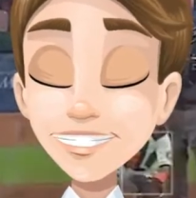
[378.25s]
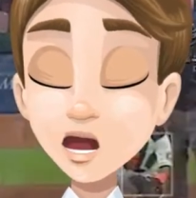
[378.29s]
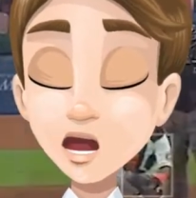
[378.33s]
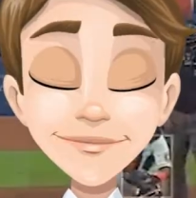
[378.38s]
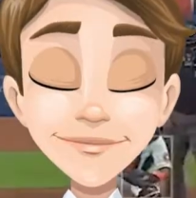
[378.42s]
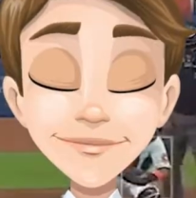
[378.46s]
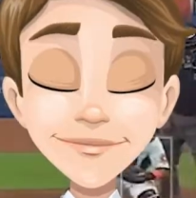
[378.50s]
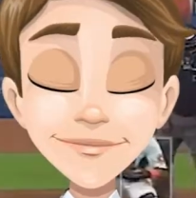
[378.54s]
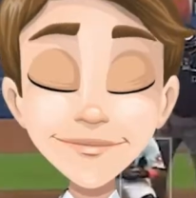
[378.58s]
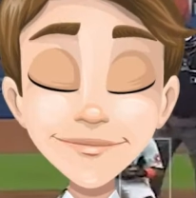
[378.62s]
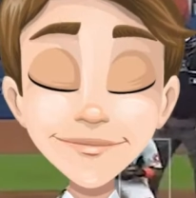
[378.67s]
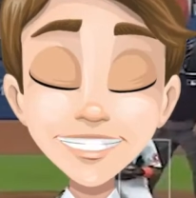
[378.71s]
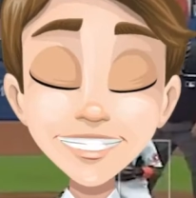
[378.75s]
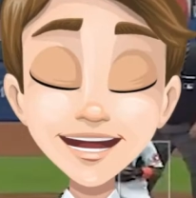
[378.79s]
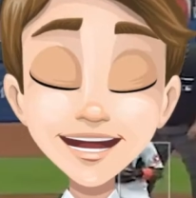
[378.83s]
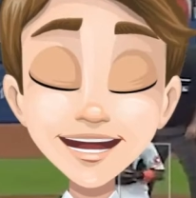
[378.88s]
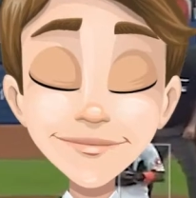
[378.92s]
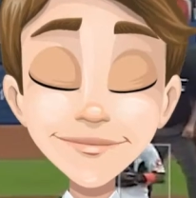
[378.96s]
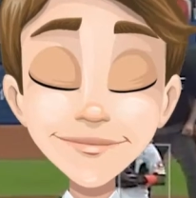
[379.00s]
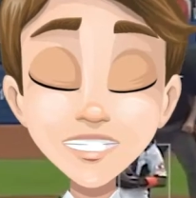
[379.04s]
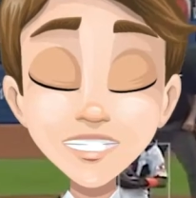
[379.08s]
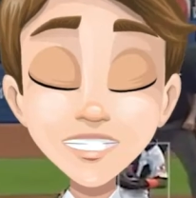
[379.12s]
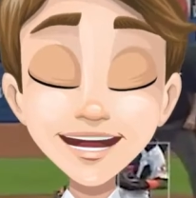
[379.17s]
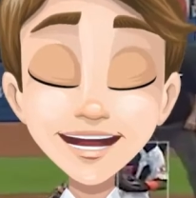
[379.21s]
that's what we
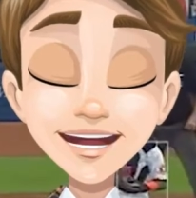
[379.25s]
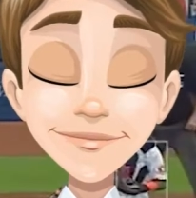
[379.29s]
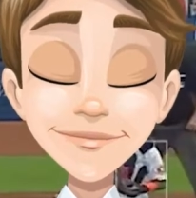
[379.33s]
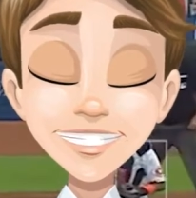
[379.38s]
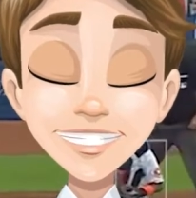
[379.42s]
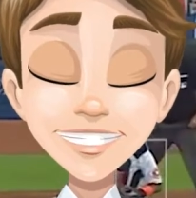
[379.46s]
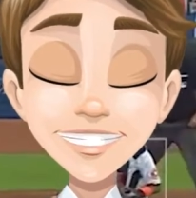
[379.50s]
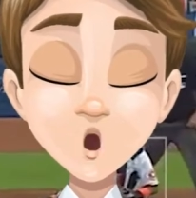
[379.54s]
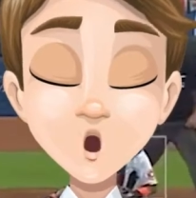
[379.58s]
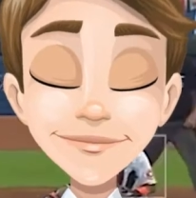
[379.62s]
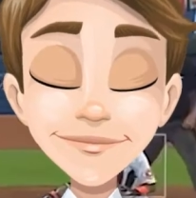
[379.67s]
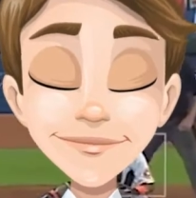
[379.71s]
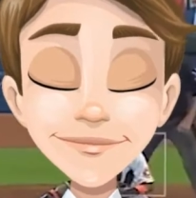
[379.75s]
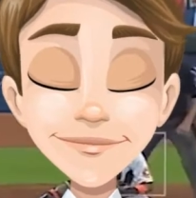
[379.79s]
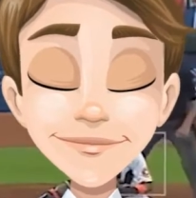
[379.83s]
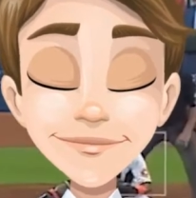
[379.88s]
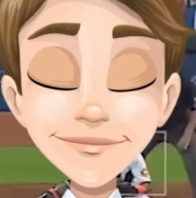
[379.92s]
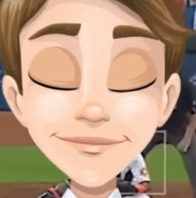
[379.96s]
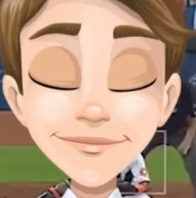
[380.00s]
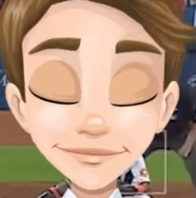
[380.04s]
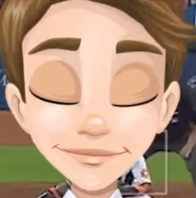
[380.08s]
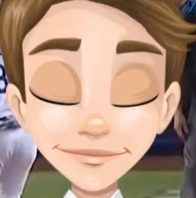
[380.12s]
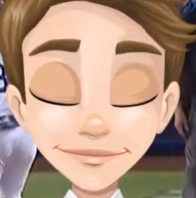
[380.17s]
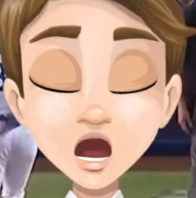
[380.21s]
are here for.
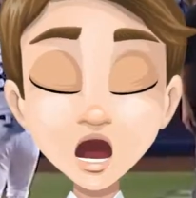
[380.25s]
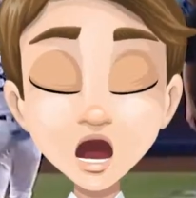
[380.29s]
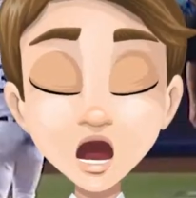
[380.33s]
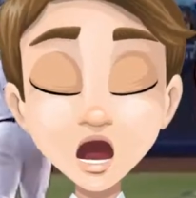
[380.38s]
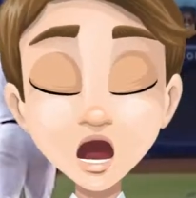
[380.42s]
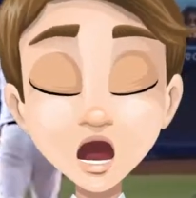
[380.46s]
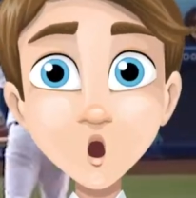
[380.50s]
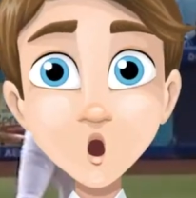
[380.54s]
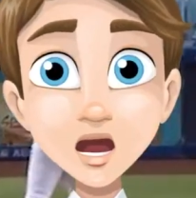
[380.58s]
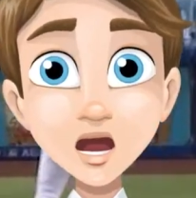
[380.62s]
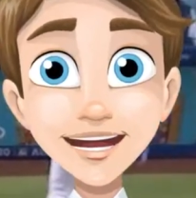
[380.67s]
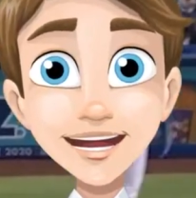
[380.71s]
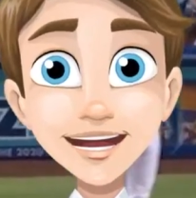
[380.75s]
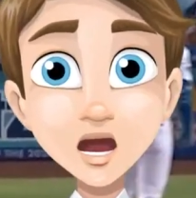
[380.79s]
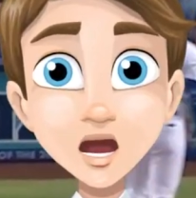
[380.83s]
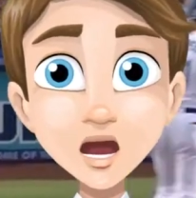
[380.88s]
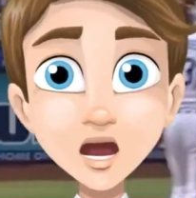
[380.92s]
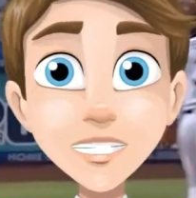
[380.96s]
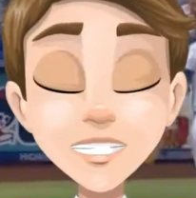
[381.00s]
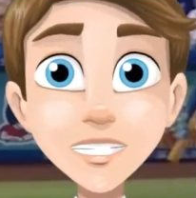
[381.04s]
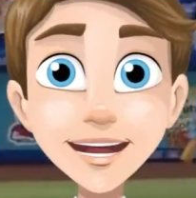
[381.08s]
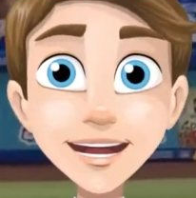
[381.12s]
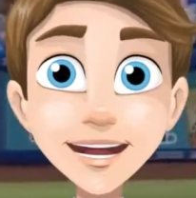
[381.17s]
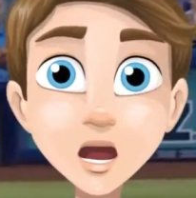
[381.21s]
What do you
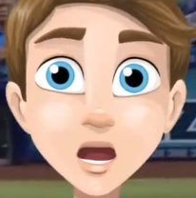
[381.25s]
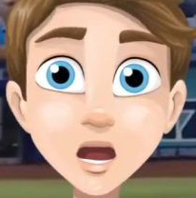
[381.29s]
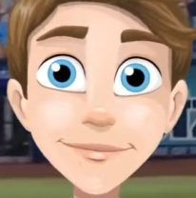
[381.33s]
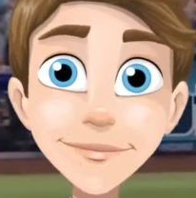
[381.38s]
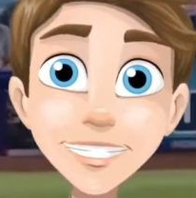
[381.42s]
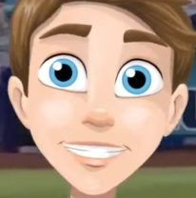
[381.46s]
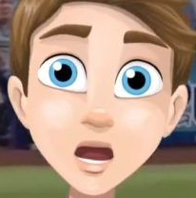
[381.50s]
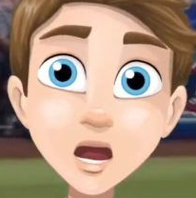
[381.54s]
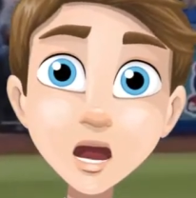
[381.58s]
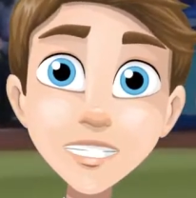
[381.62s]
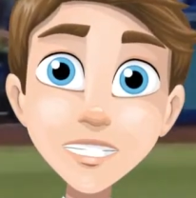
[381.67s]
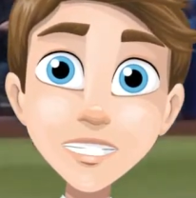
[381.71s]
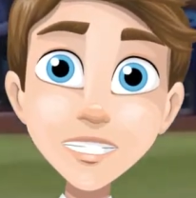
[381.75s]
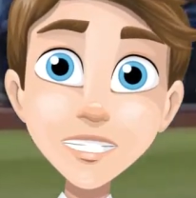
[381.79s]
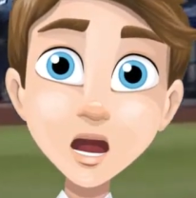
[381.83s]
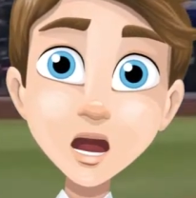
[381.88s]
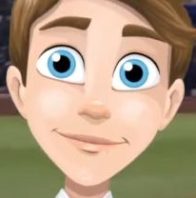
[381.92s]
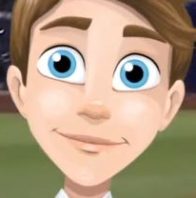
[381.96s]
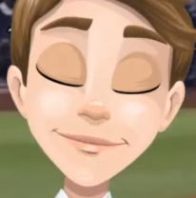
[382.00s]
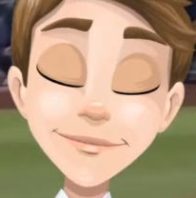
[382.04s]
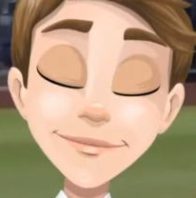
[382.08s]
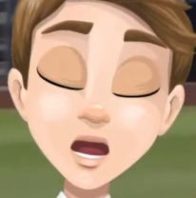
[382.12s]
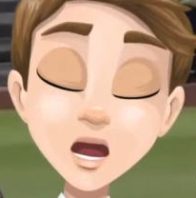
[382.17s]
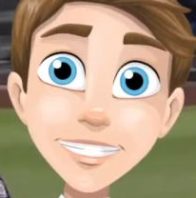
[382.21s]
guys think about this
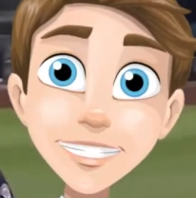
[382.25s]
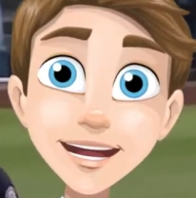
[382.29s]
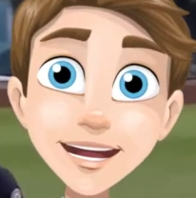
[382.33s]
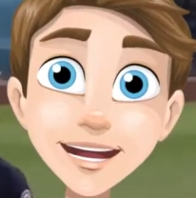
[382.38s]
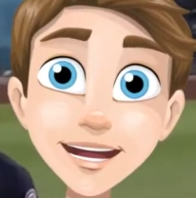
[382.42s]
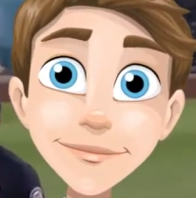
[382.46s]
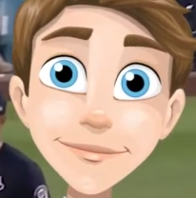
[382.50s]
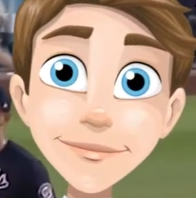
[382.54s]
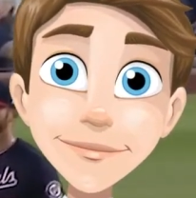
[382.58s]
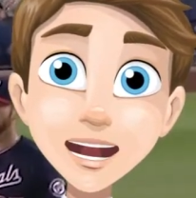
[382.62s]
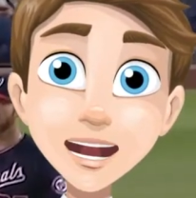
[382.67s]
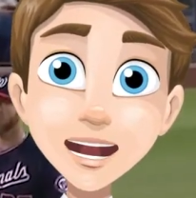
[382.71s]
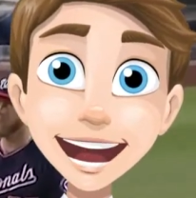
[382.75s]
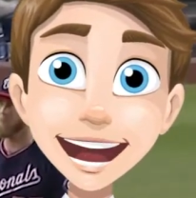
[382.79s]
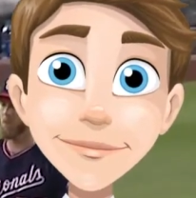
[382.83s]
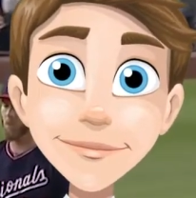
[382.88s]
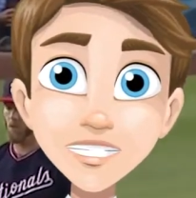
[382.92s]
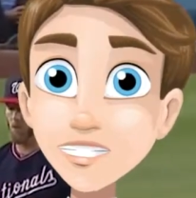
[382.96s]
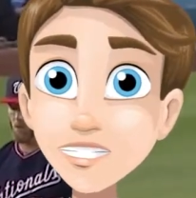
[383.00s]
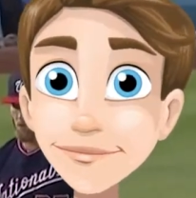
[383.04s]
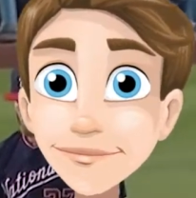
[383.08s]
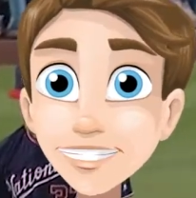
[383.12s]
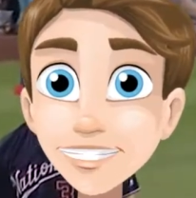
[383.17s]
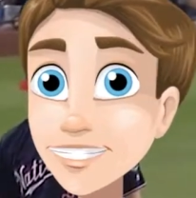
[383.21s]
list, and do you
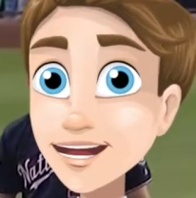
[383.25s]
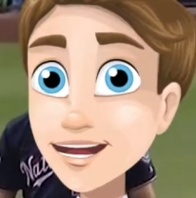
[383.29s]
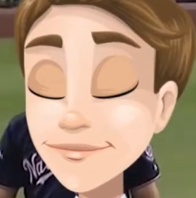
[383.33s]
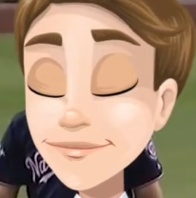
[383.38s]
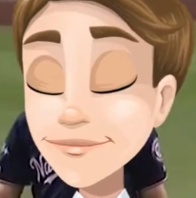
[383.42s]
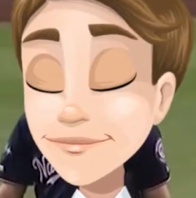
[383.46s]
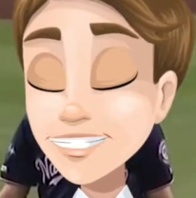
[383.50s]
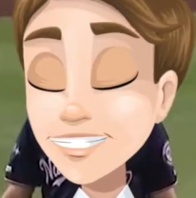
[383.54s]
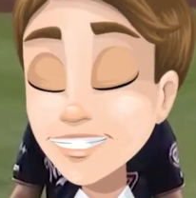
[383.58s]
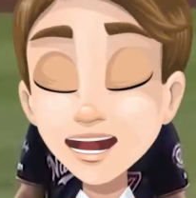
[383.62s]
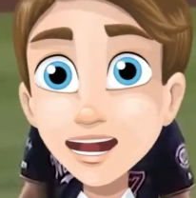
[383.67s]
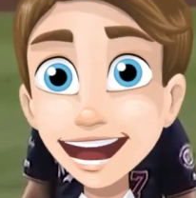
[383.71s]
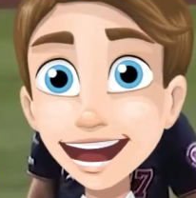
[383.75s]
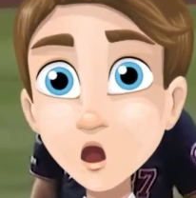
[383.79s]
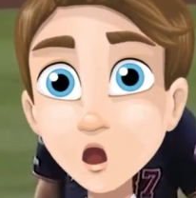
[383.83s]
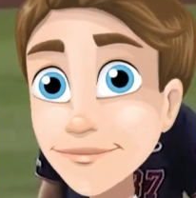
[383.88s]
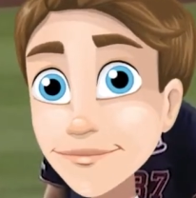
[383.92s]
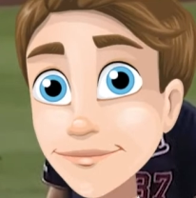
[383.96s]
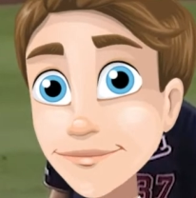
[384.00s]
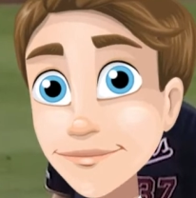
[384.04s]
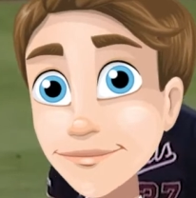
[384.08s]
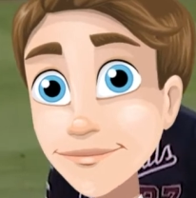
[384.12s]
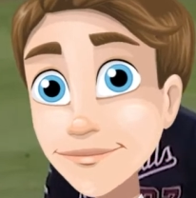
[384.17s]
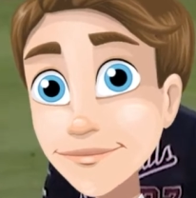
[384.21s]
think that these
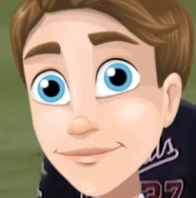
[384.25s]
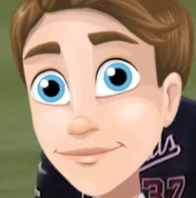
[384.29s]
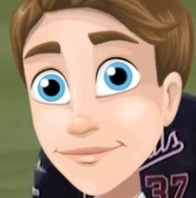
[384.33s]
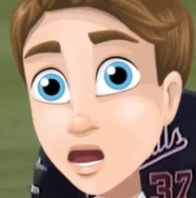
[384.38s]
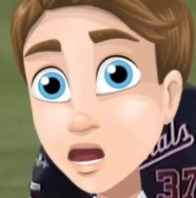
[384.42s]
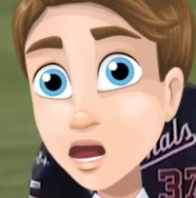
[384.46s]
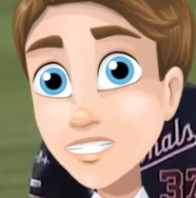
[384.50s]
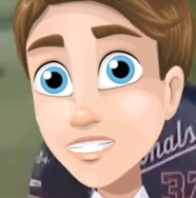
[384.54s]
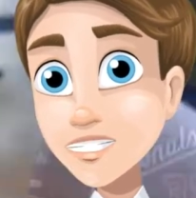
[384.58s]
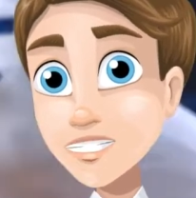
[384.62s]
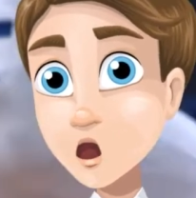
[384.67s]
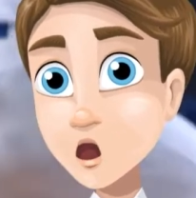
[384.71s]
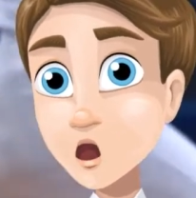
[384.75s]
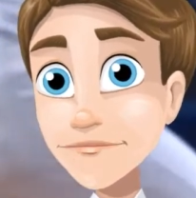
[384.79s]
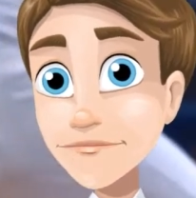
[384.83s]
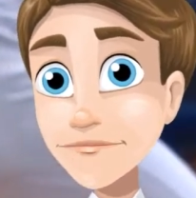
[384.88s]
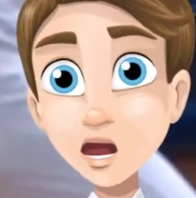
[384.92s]
players deserve